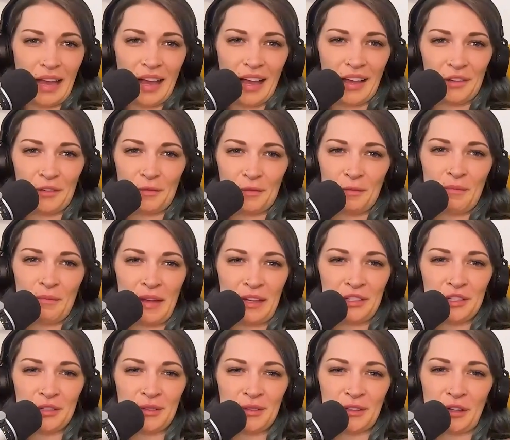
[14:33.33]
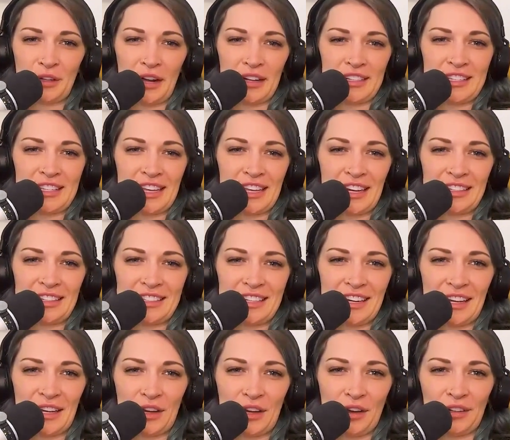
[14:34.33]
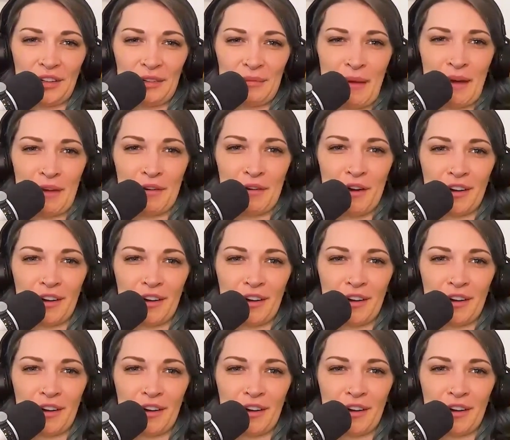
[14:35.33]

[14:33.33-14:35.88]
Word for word: I have major regrets that I didn't call him out